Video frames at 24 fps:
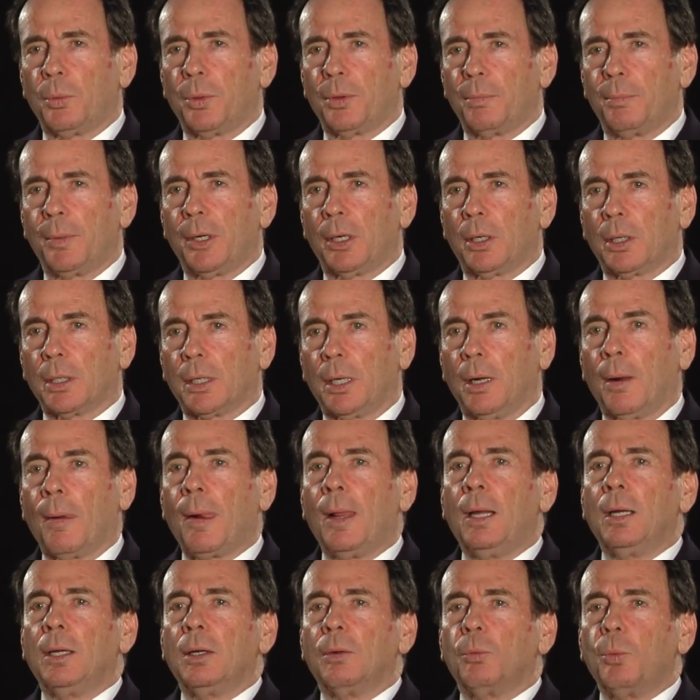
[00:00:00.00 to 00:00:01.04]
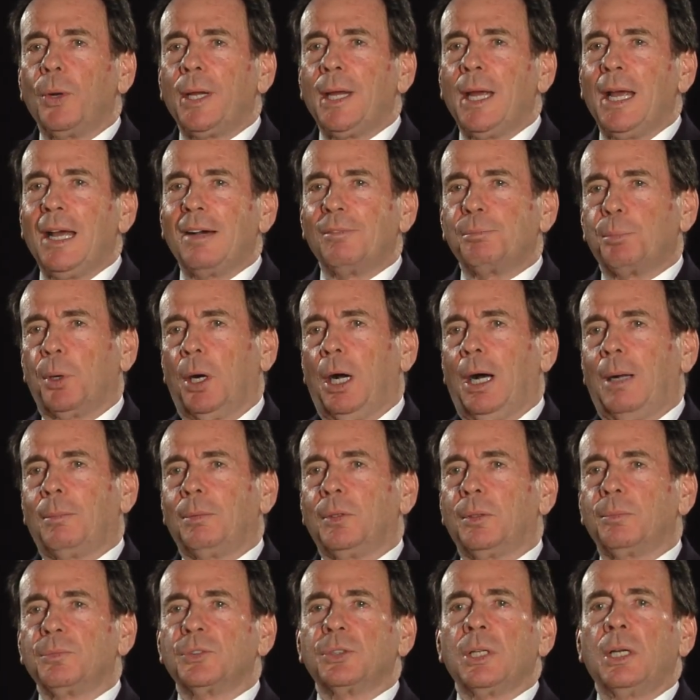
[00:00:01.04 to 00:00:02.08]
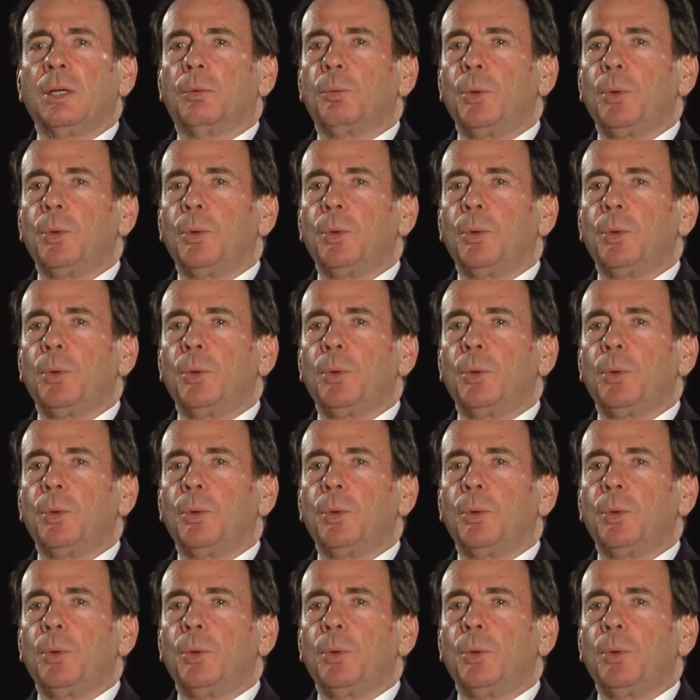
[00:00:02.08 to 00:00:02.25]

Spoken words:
with America. We have problems.